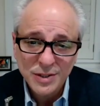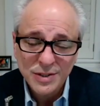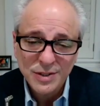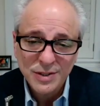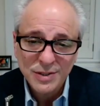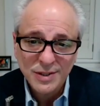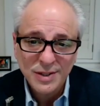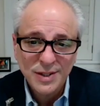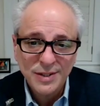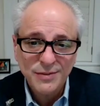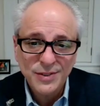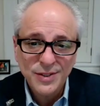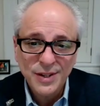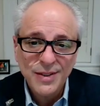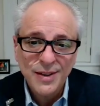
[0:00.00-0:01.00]
Let's just kind
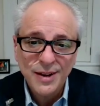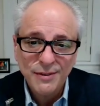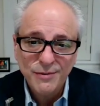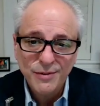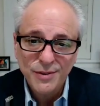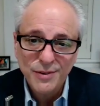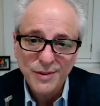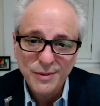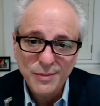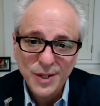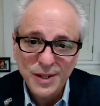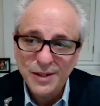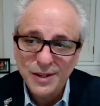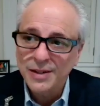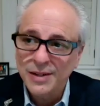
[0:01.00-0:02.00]
of say that for a
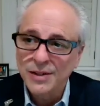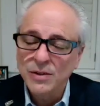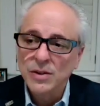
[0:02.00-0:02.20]
minute,